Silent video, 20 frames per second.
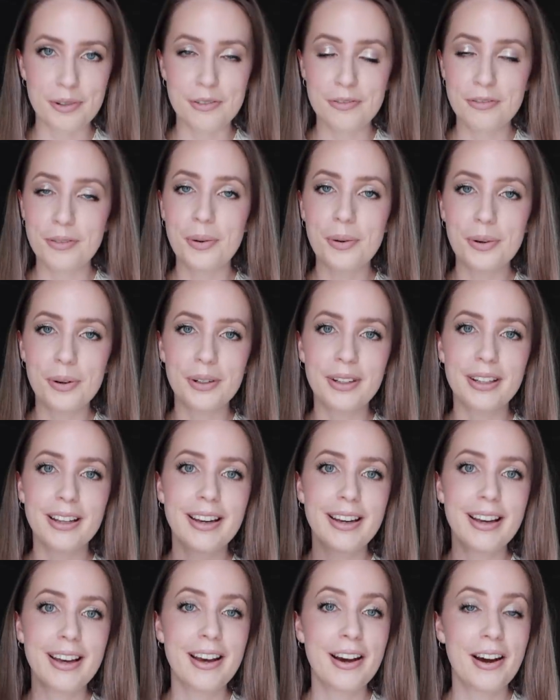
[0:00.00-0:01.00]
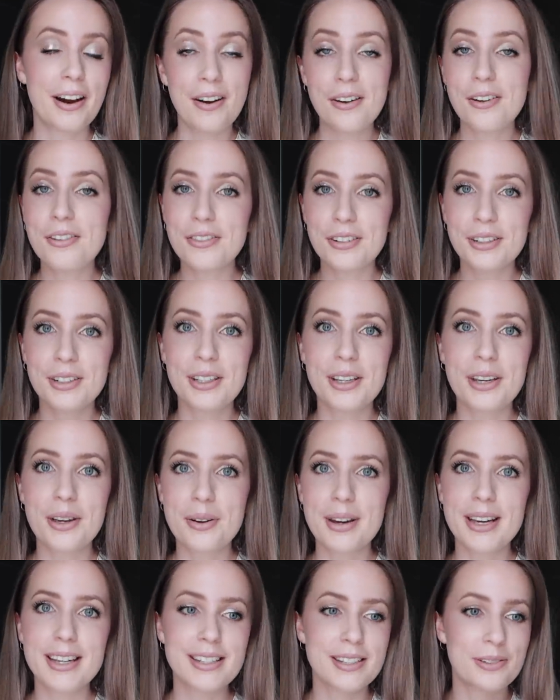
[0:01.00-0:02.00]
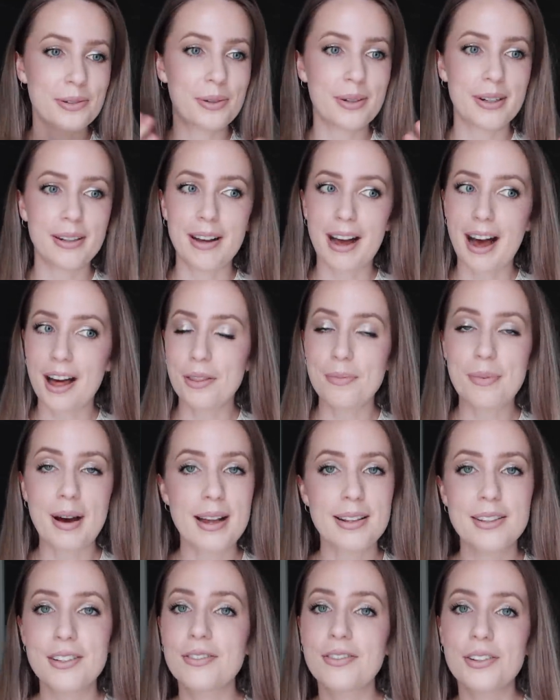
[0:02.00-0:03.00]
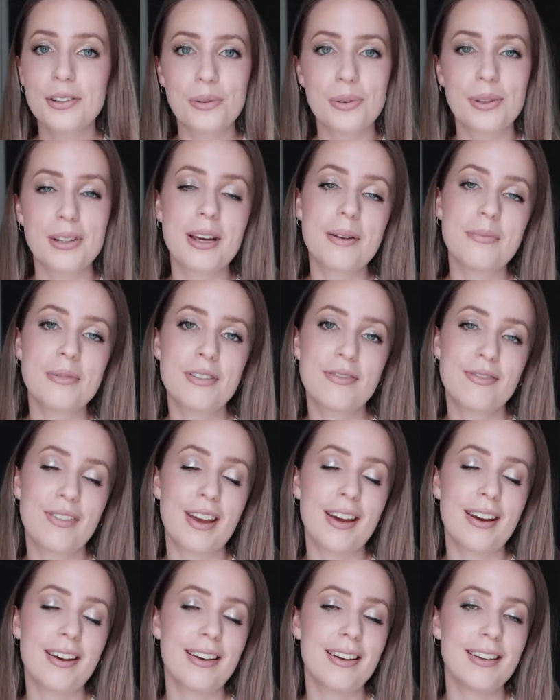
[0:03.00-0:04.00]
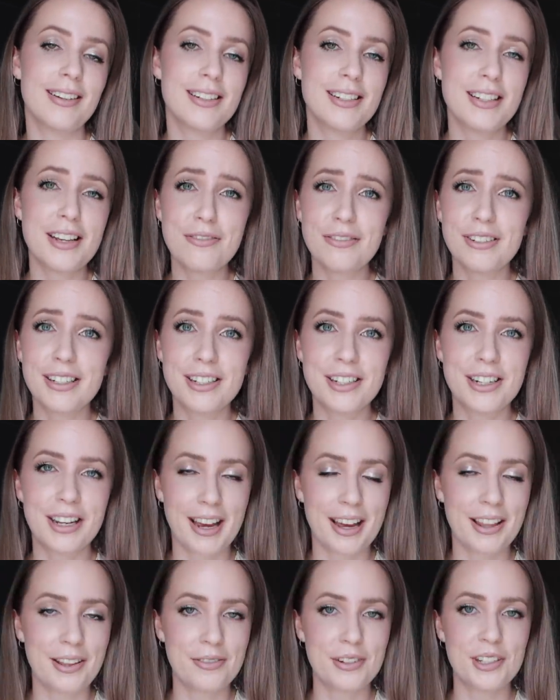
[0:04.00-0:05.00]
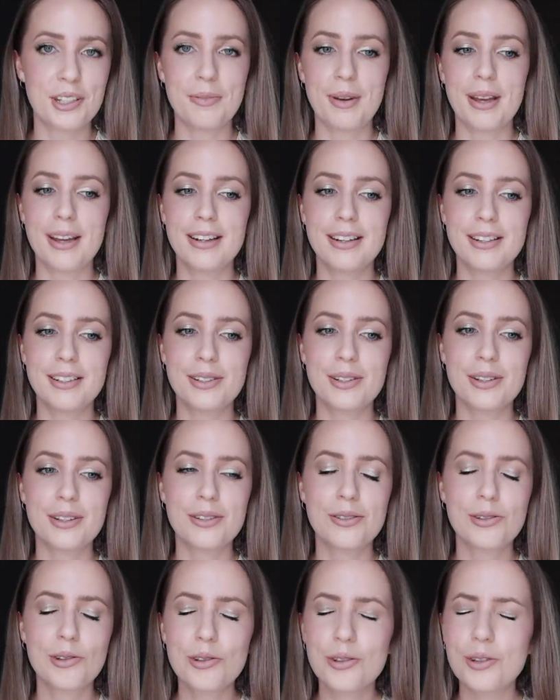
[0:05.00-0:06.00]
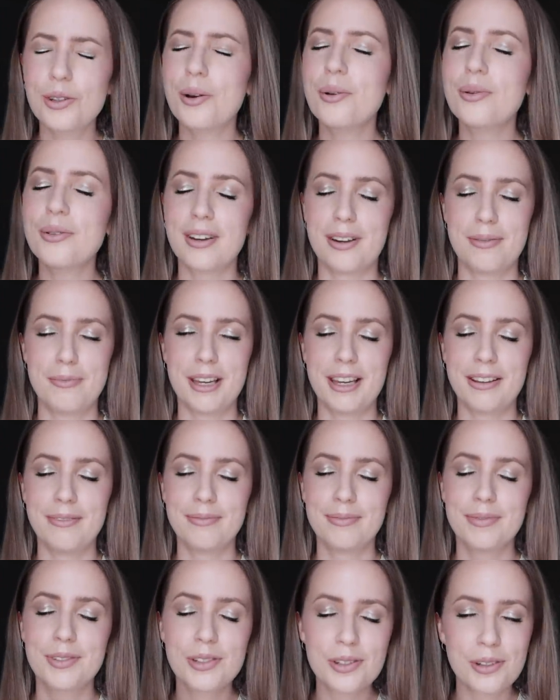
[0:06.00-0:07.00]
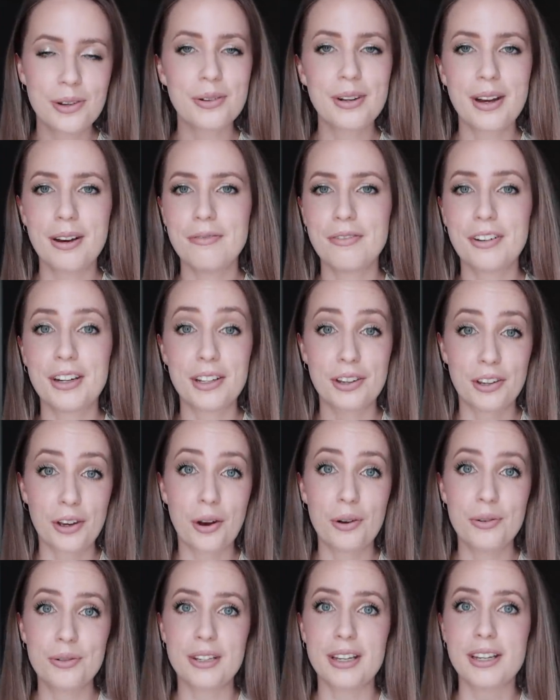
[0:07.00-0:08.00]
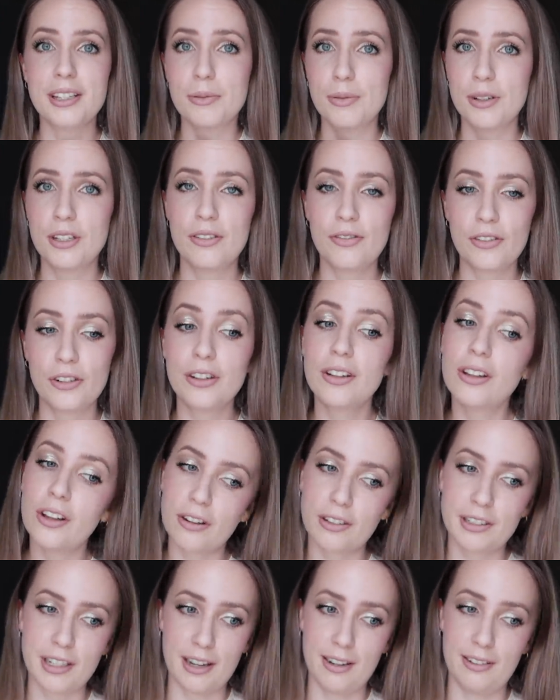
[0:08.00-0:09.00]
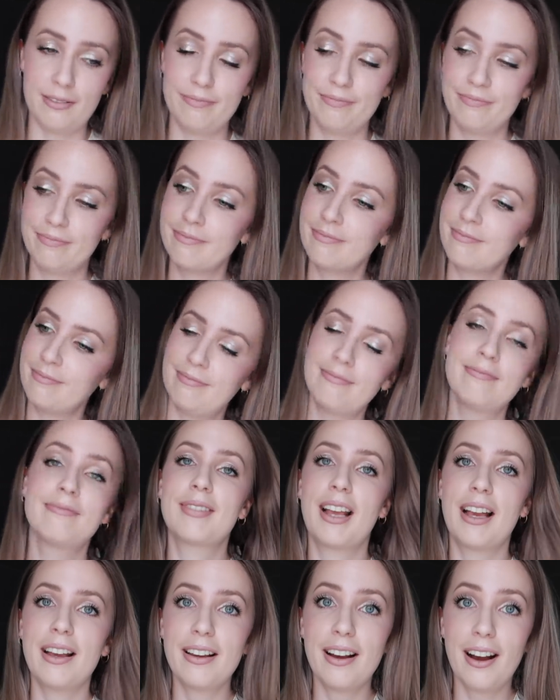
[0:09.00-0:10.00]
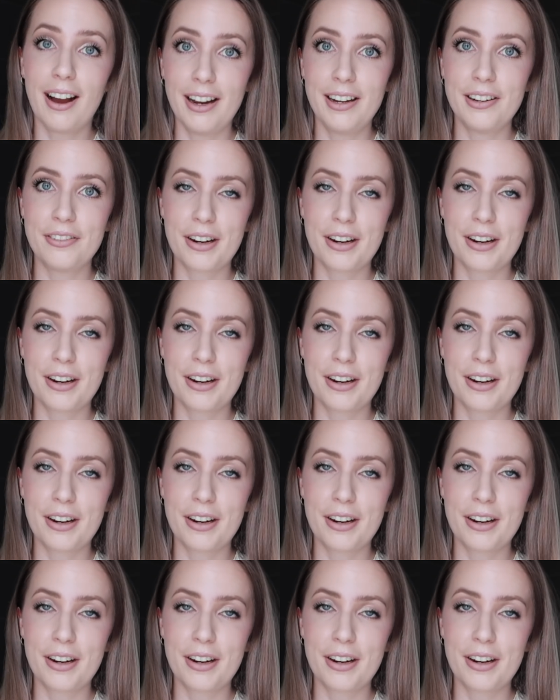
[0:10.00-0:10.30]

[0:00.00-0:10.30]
or fall over in the U S or other parts of the Northern Hemisphere. Definitely check out that recipe. It is so yummy, so comforting and cozy, especially if you're in a lockdown. Highly